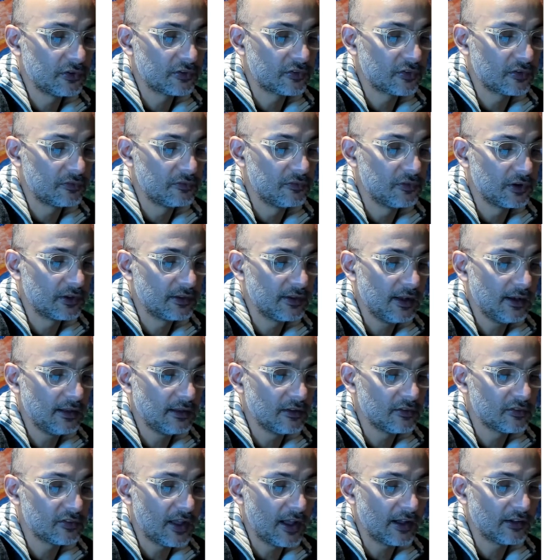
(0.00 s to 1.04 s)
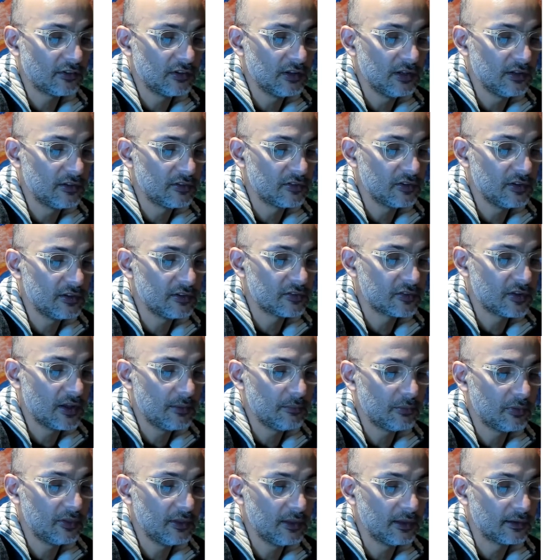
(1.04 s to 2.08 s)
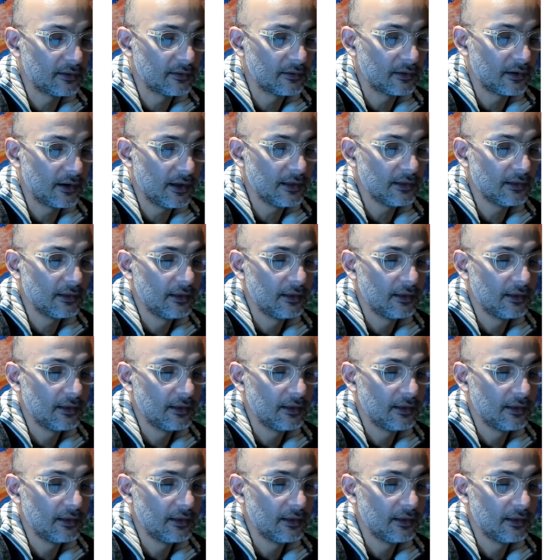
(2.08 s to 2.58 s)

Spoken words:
mortality, it's the same thing, right?